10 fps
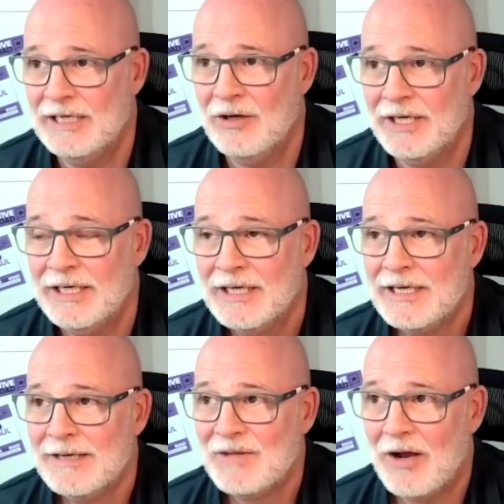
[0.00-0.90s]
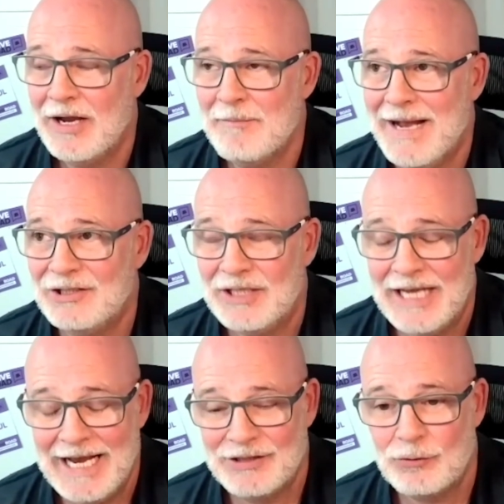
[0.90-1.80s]
And I imagine it
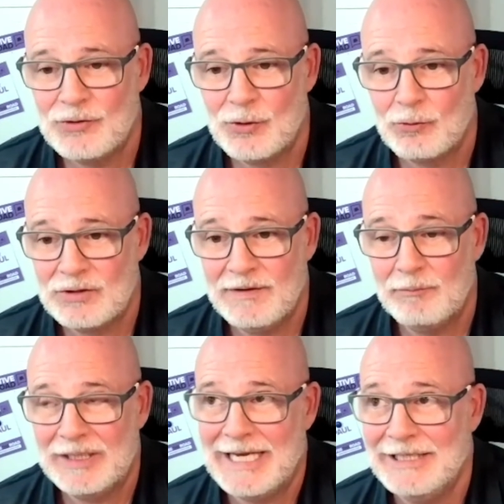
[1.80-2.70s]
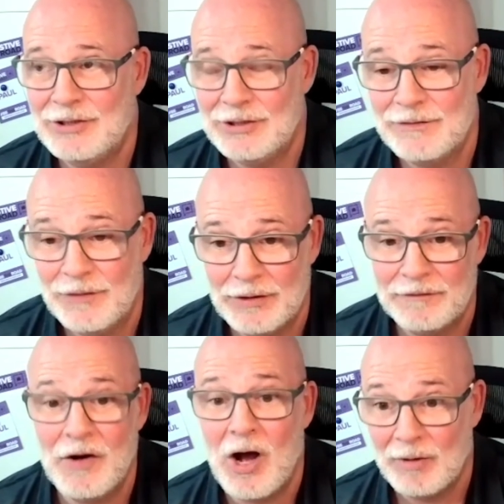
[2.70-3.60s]
has all sorts of implications for the
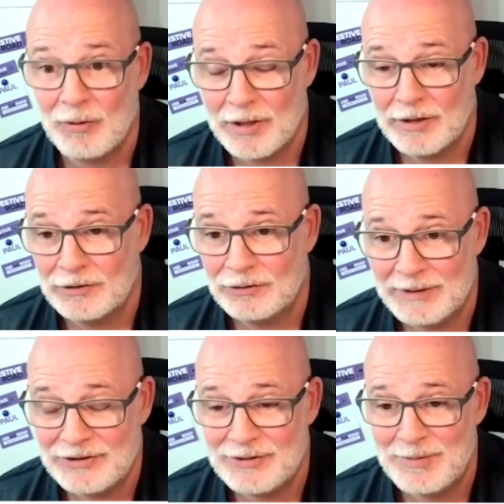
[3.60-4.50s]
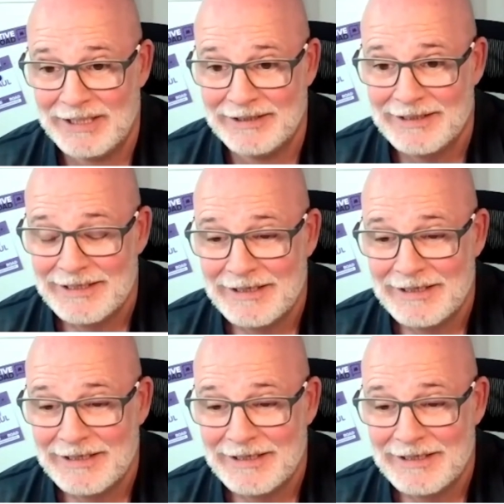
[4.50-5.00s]
pharma world, which has been